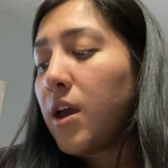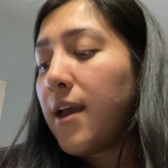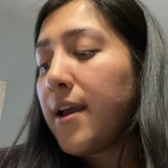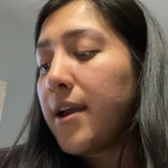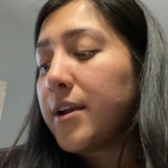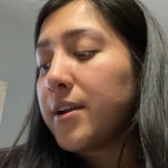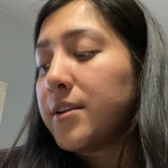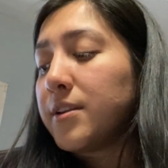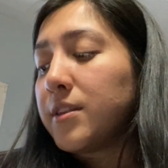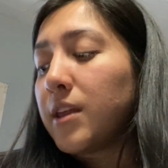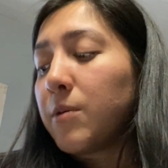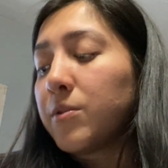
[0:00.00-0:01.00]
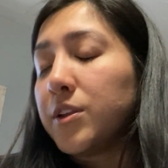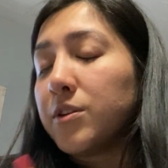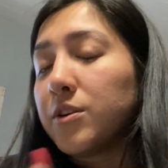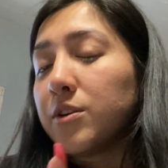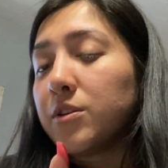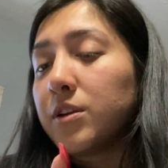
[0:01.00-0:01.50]
and that would
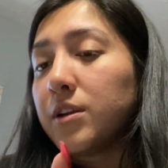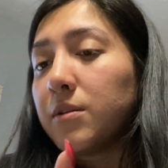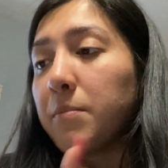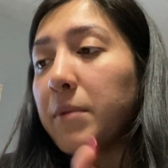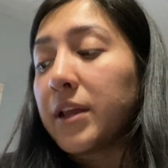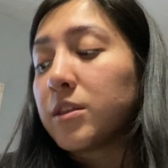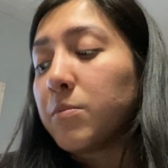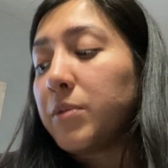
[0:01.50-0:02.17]
either make the